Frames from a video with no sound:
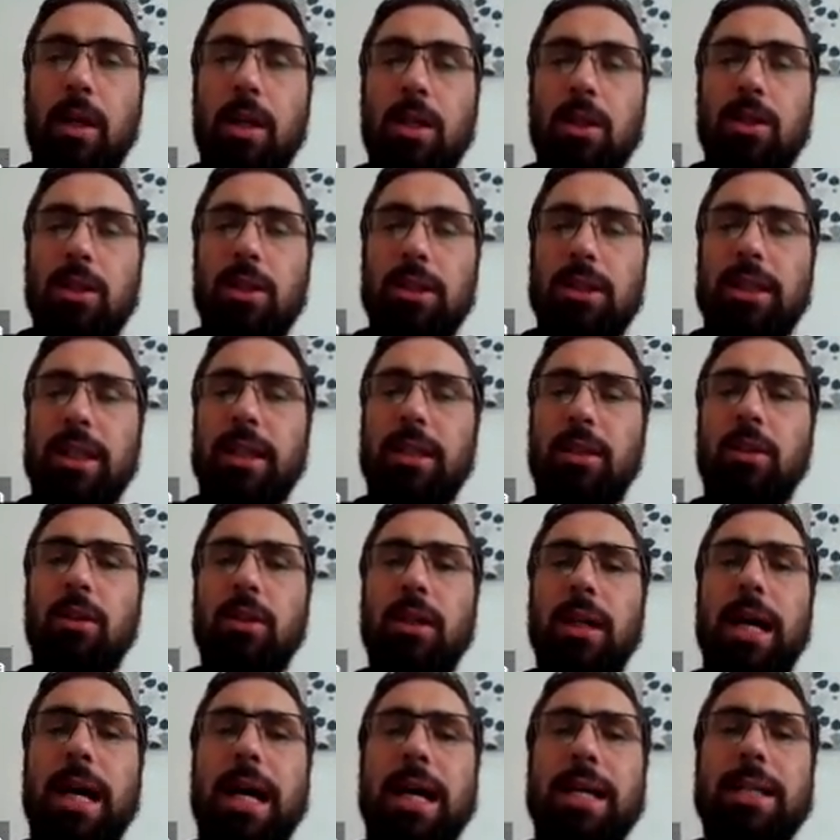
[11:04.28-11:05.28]
So let's take a
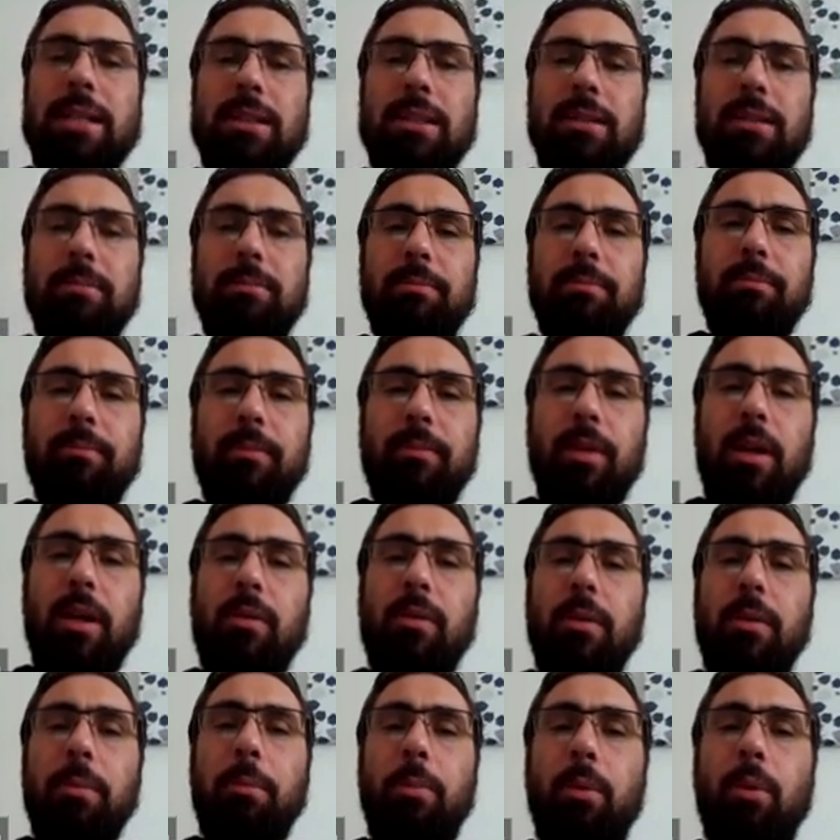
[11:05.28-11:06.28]
look at a
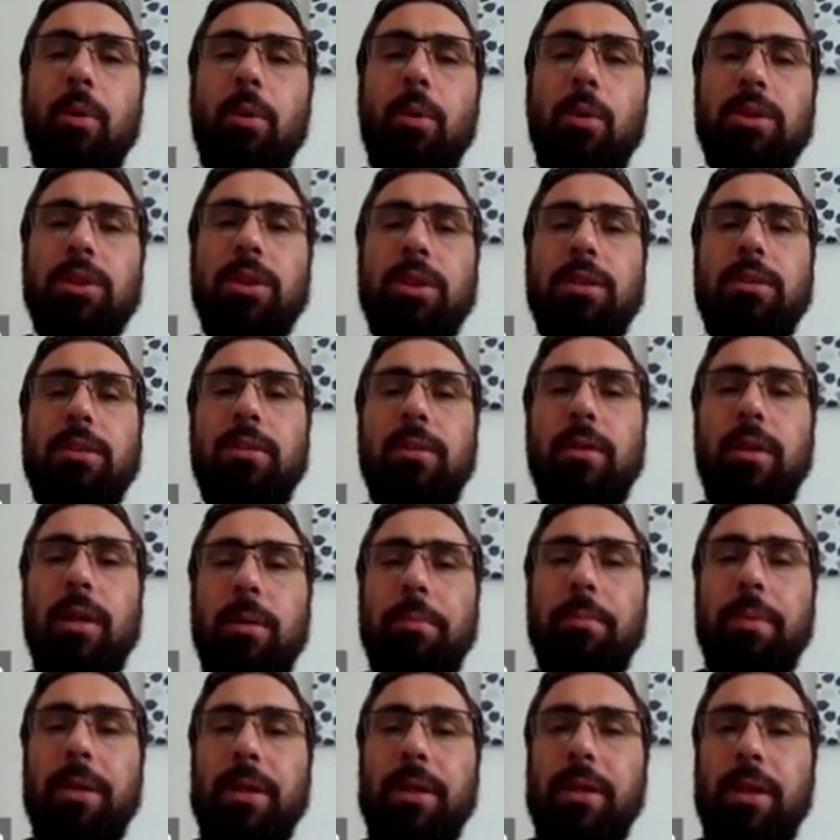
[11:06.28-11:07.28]
reported
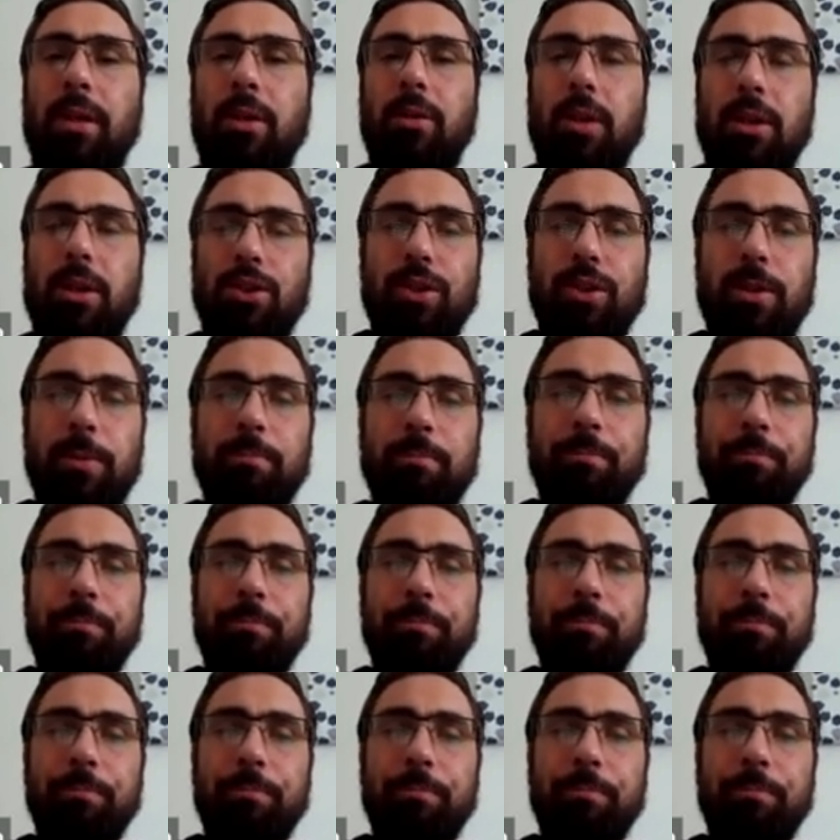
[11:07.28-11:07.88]
opinion question.